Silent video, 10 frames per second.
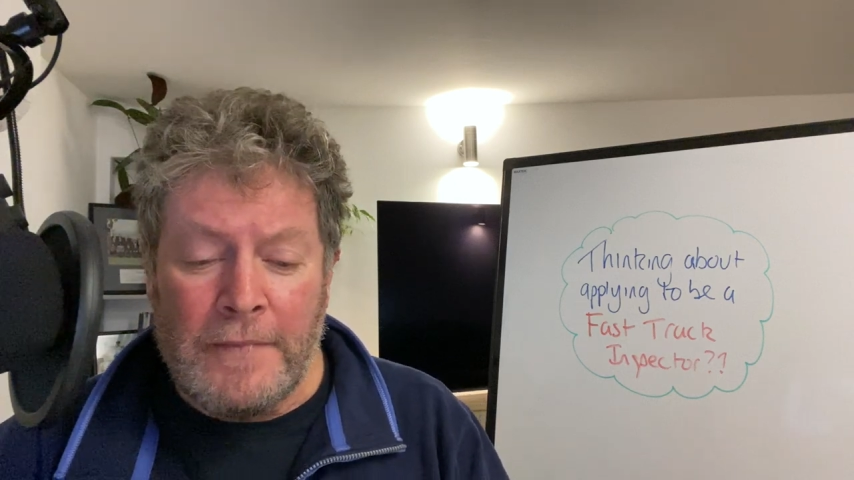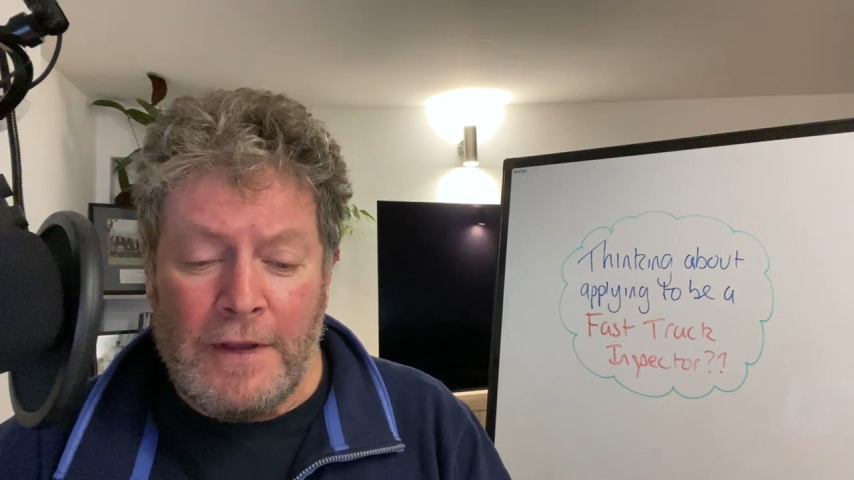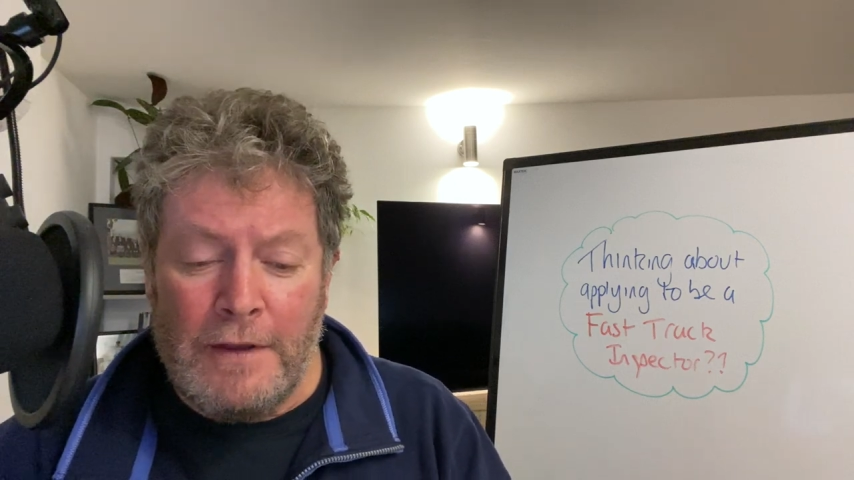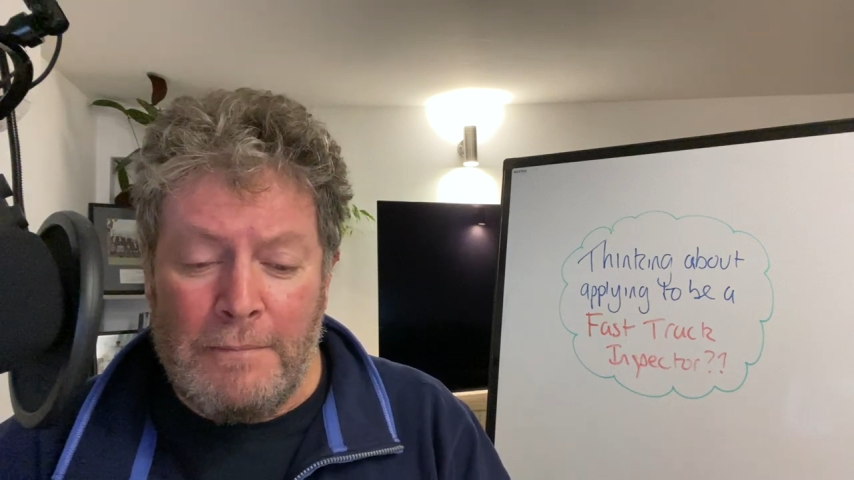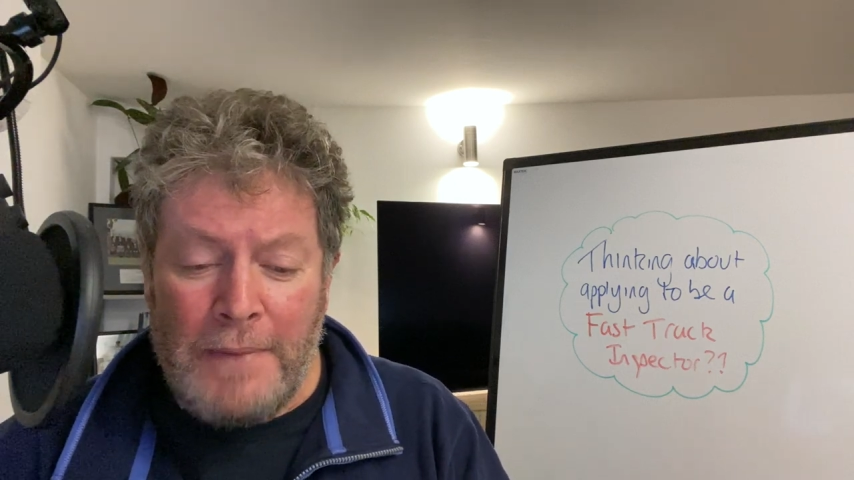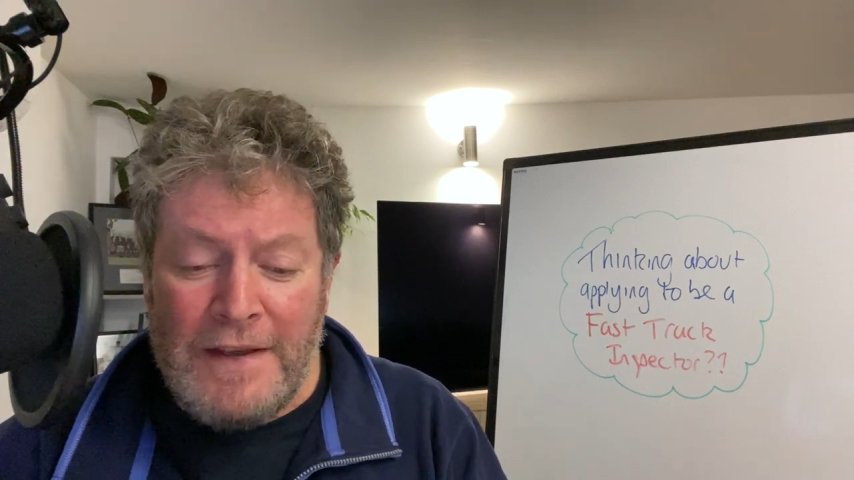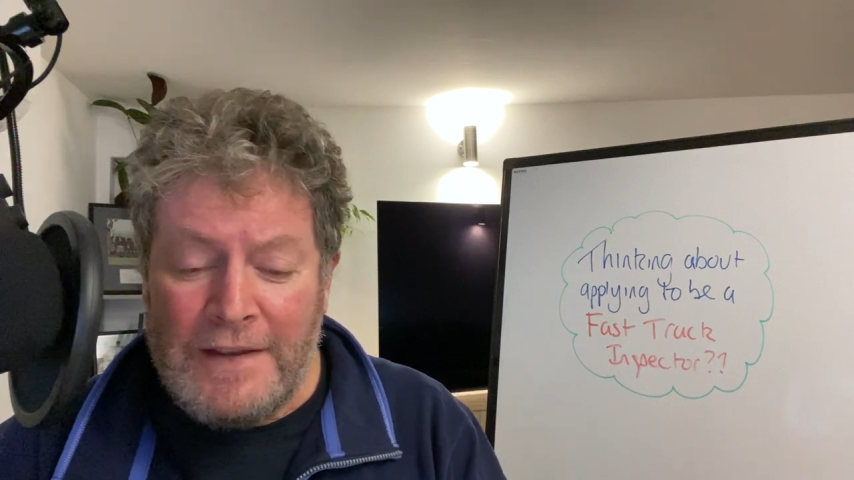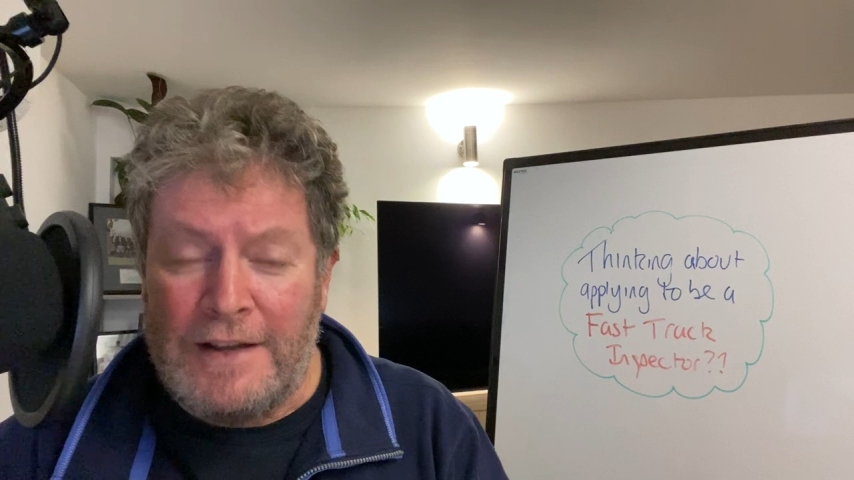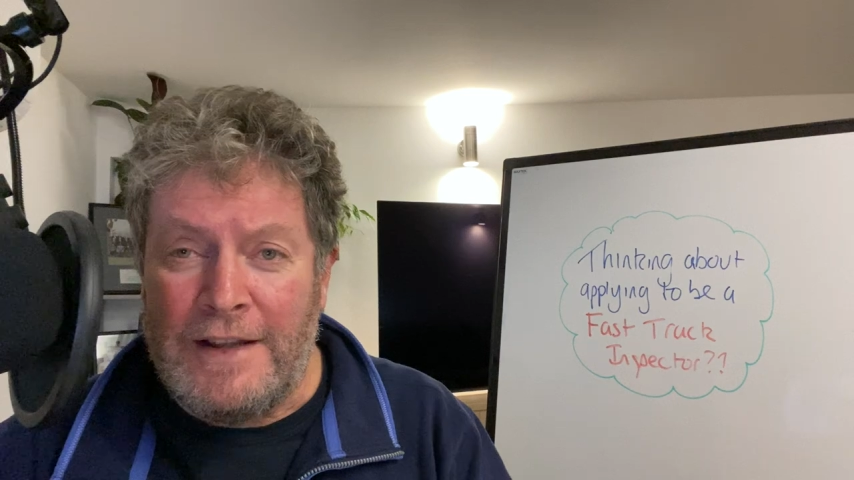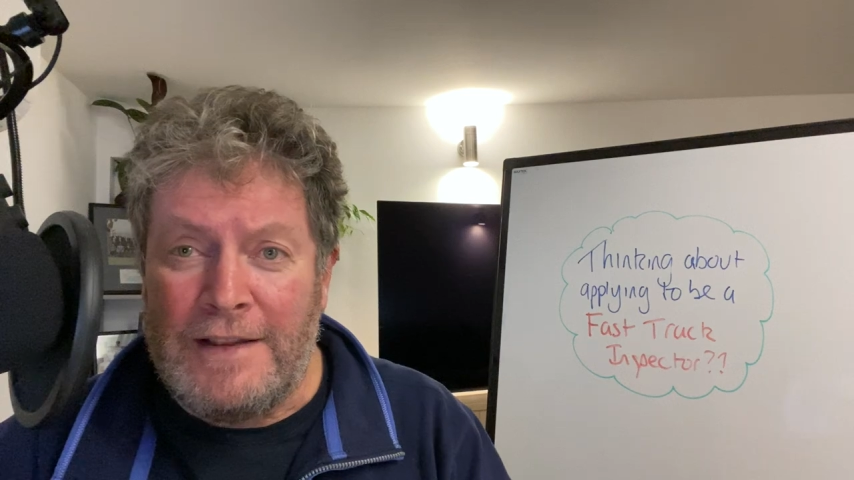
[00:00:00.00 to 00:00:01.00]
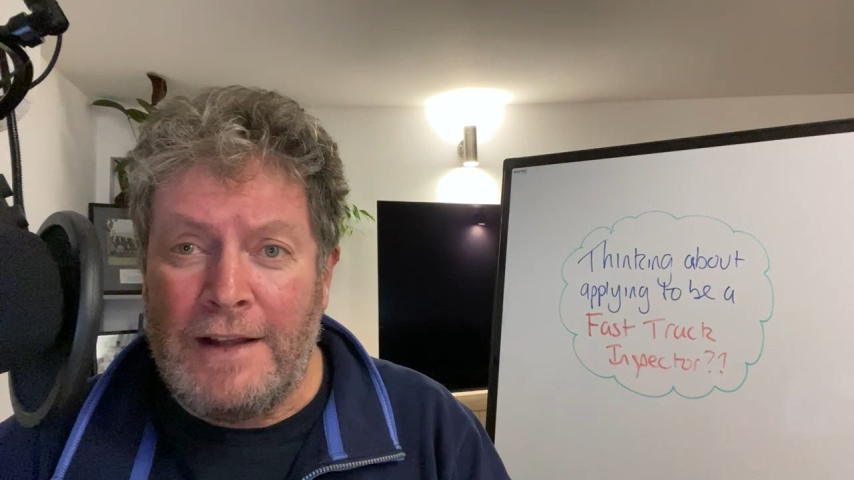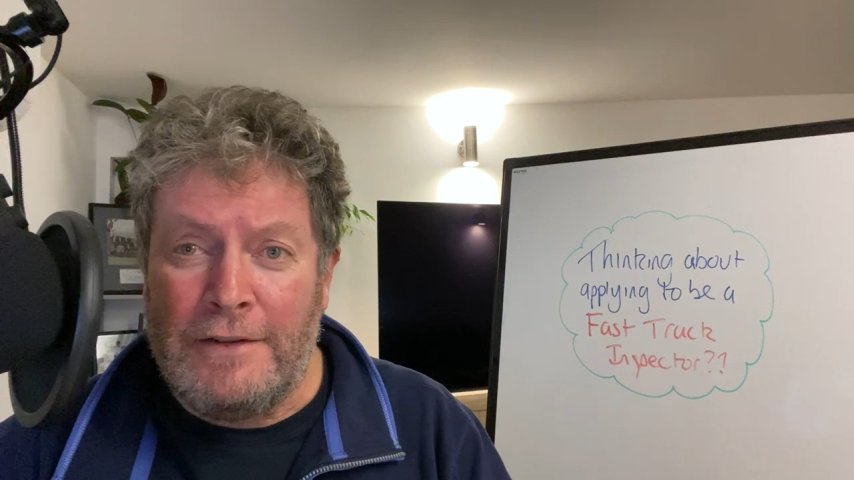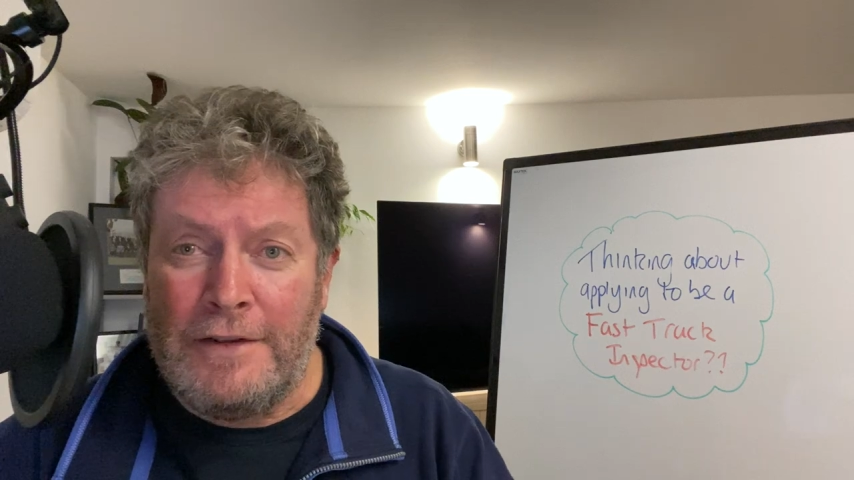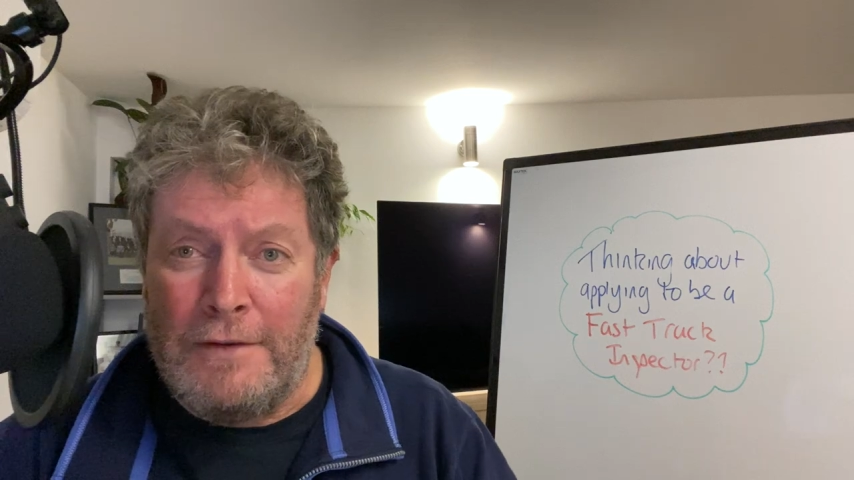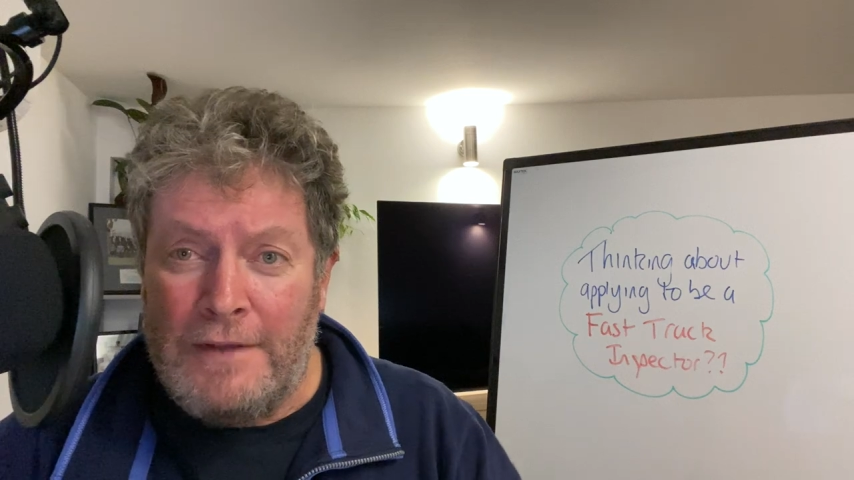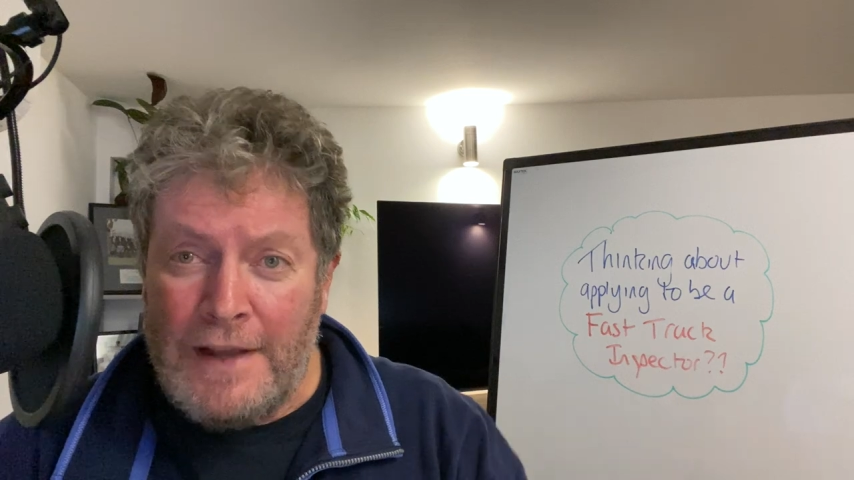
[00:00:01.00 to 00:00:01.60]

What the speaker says: that basically tells you